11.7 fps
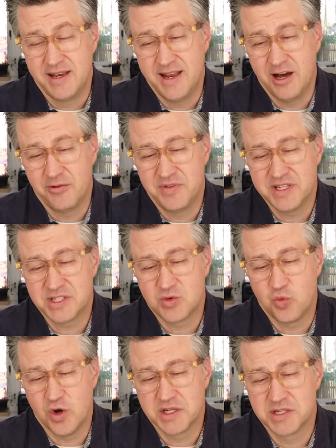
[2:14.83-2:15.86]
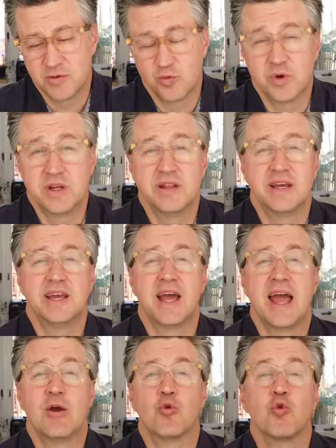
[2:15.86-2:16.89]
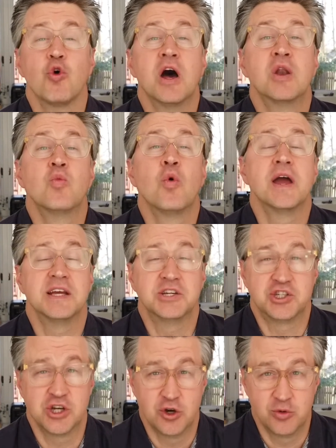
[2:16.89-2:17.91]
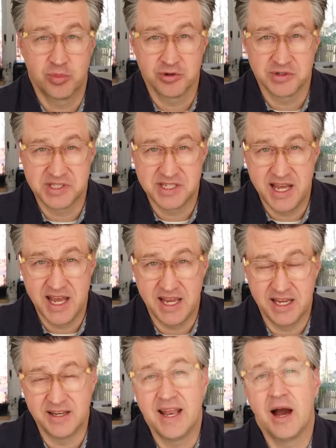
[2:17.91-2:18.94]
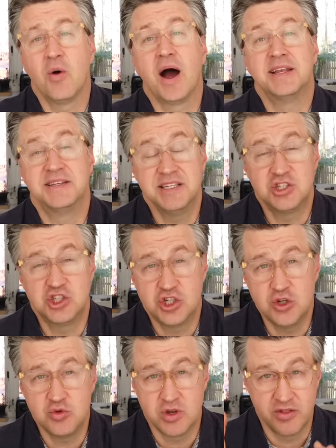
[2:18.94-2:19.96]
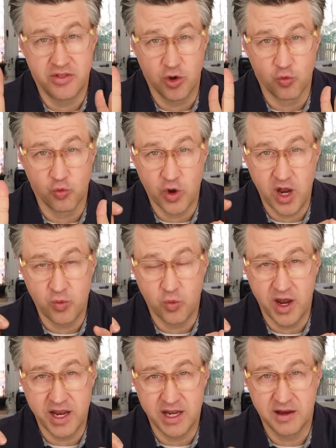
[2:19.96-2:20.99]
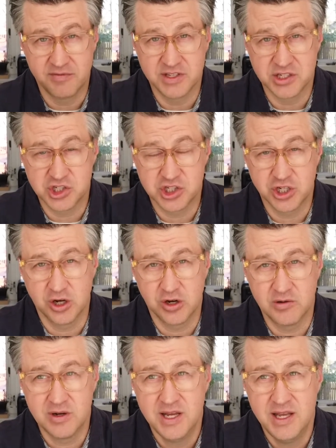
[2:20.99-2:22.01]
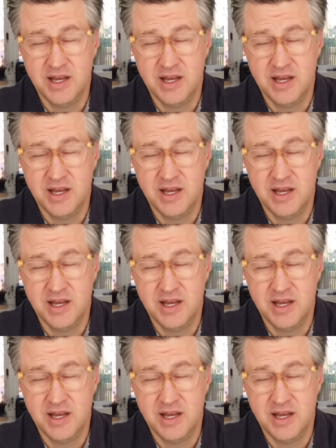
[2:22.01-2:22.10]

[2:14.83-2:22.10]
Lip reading: Now, this wasn't really a runway show per se. Now, I did shoot the runway of this show.